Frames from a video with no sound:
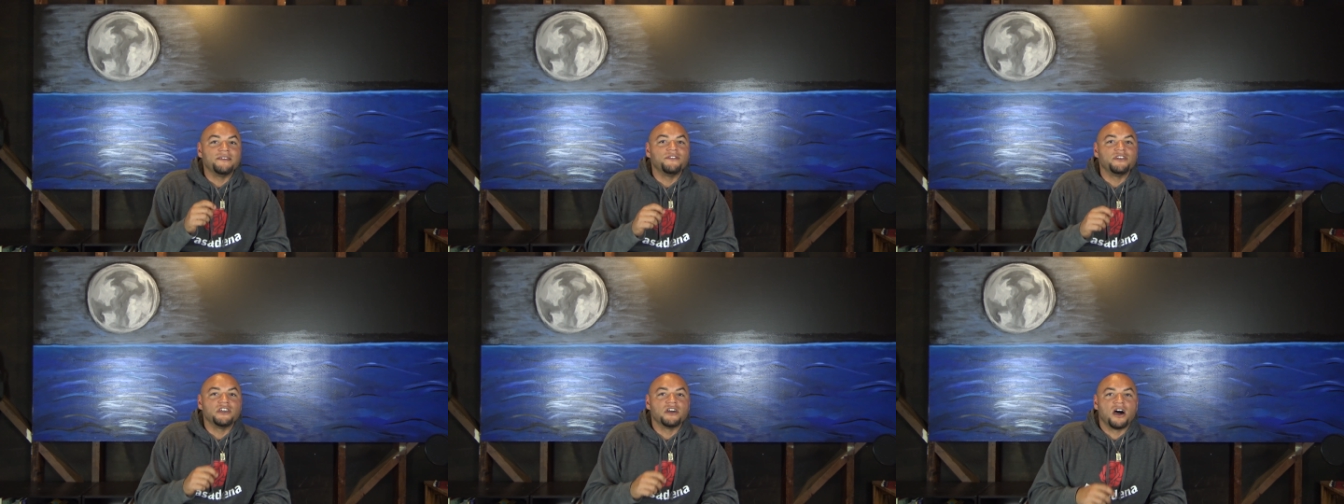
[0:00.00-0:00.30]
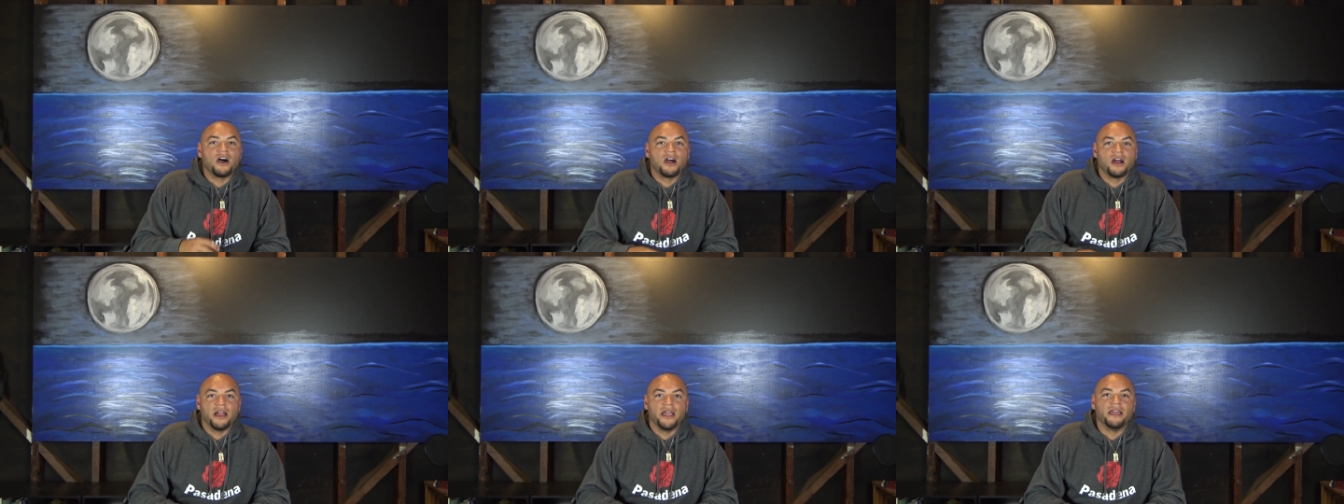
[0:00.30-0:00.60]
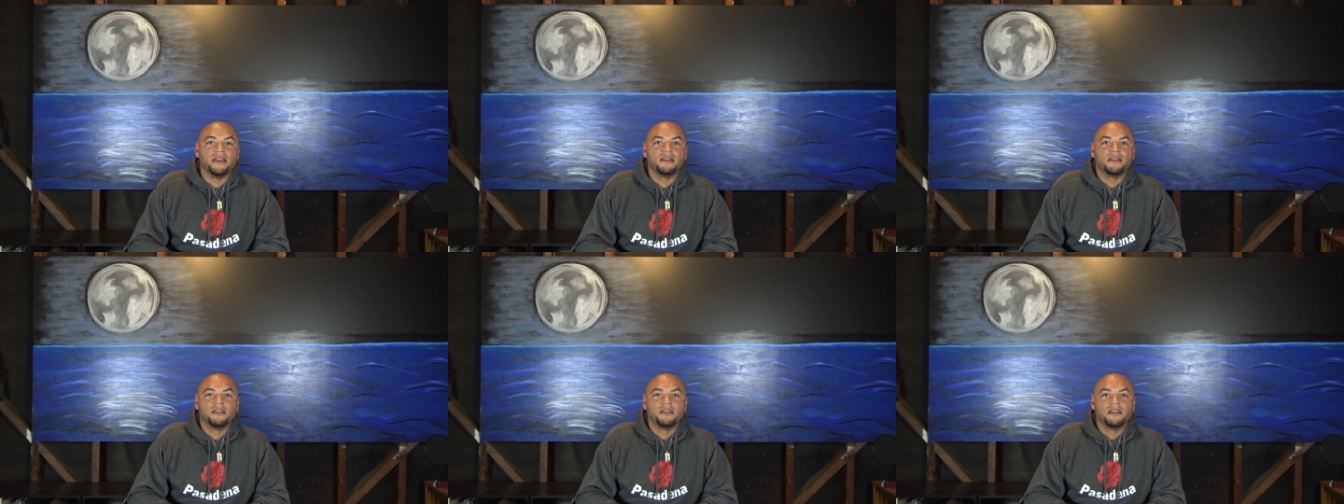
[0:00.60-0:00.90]
V R
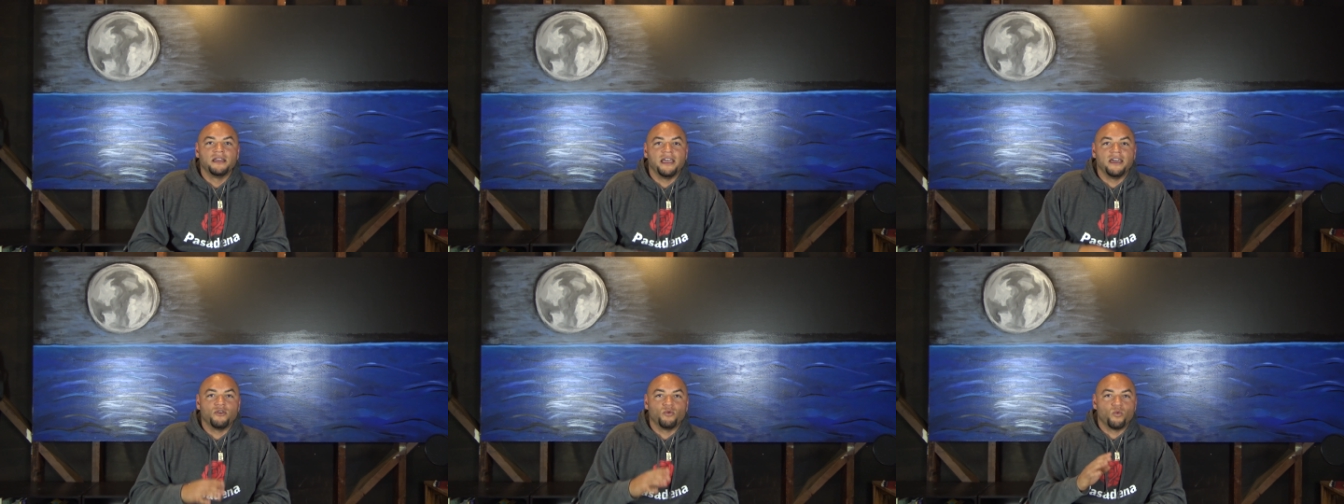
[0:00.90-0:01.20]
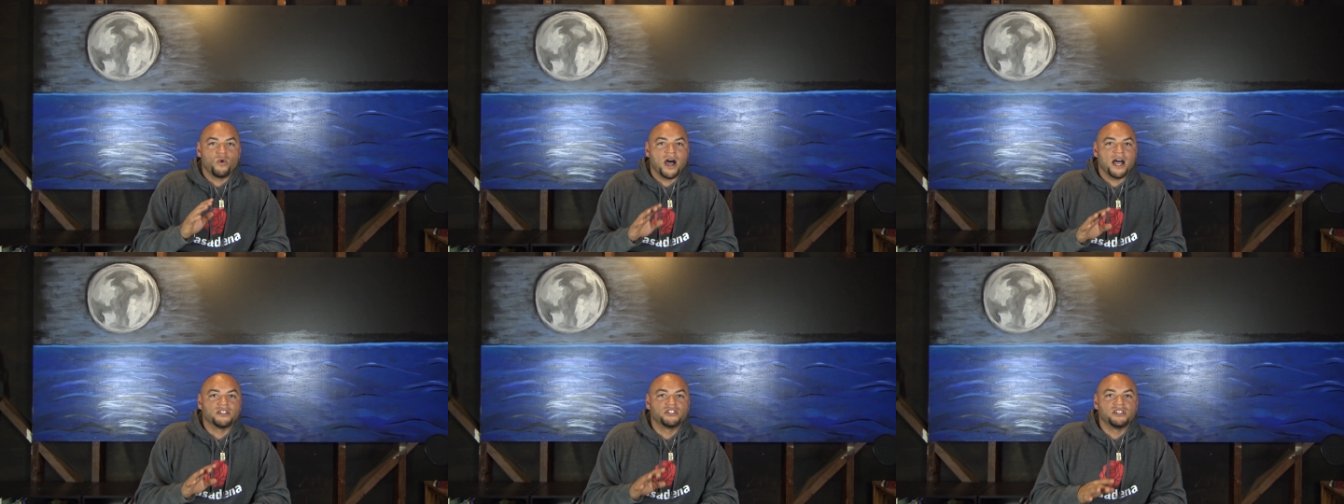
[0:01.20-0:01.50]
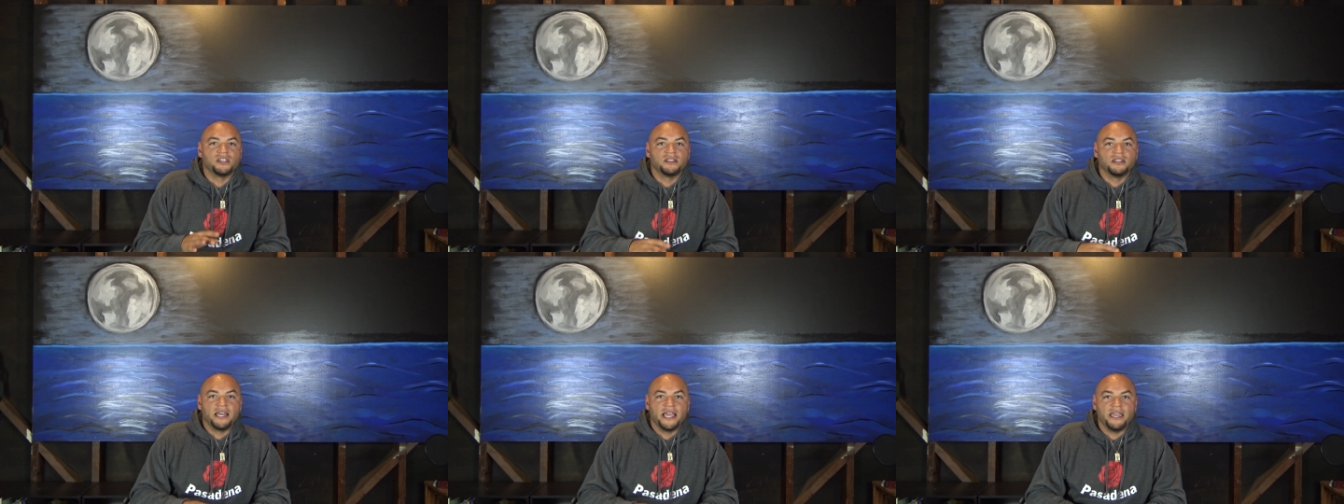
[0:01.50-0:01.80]
it and watch
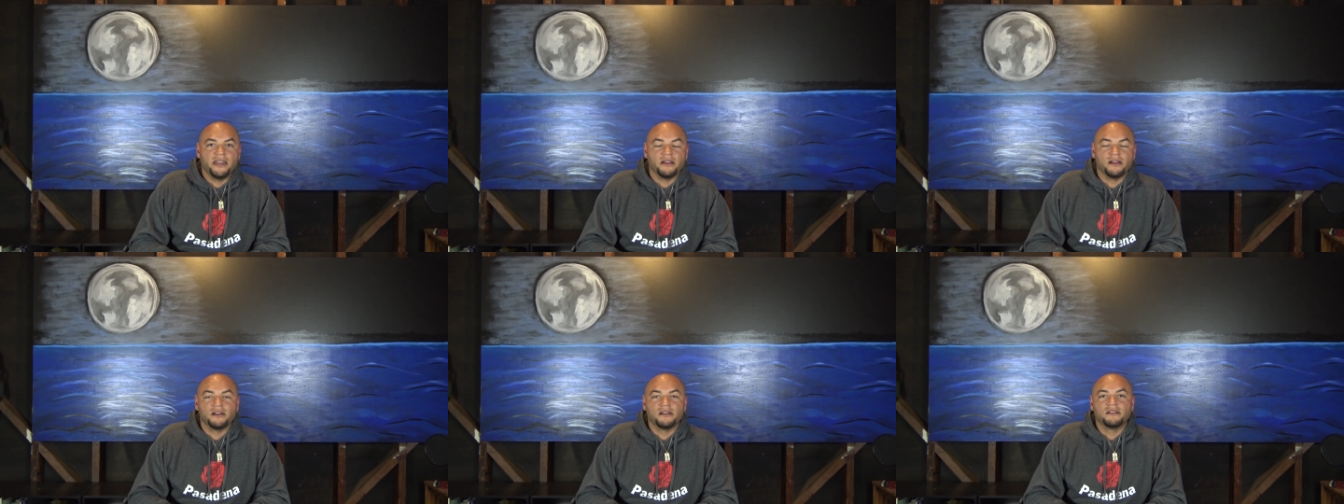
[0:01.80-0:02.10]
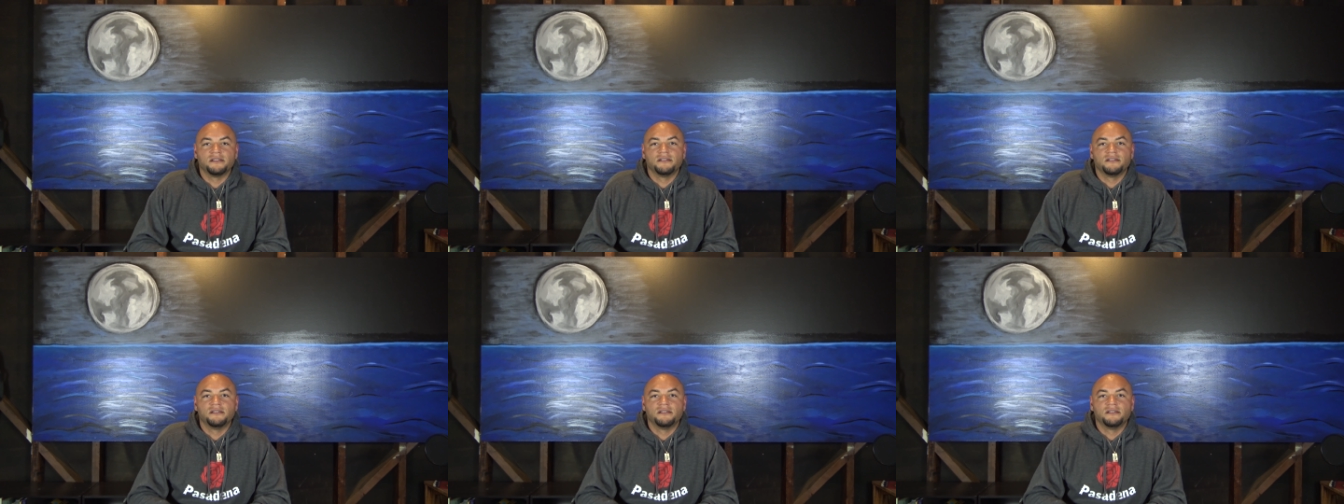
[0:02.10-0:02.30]
it later.